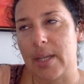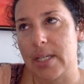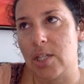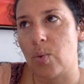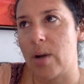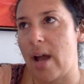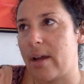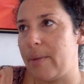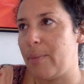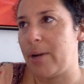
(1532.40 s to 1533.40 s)
since we're not
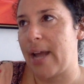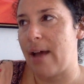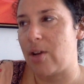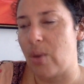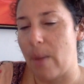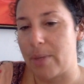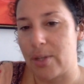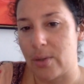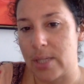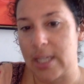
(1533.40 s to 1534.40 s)
going to be putting out new
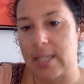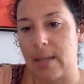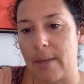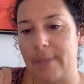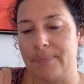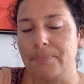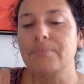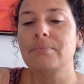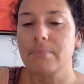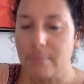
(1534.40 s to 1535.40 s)
episodes this summer,
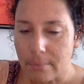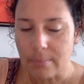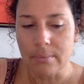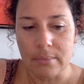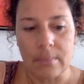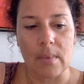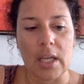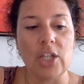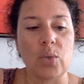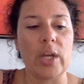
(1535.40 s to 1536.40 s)

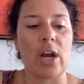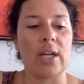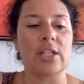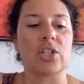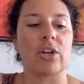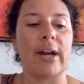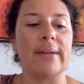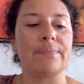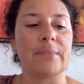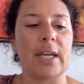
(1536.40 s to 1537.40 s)
each week on
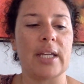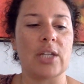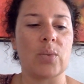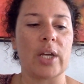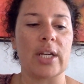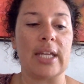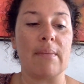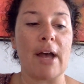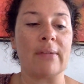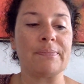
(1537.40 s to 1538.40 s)
Instagram and each week on
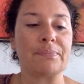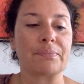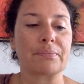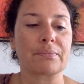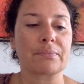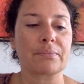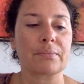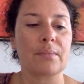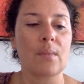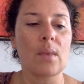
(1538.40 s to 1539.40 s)
email,
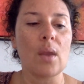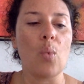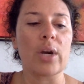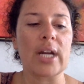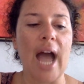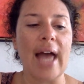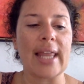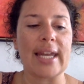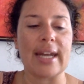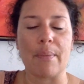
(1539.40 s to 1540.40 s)
we're going to
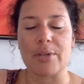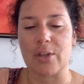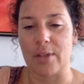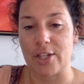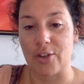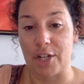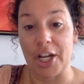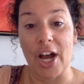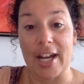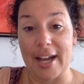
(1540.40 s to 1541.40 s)
highlight an episode that's already
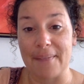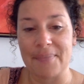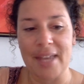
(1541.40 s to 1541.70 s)
gone up.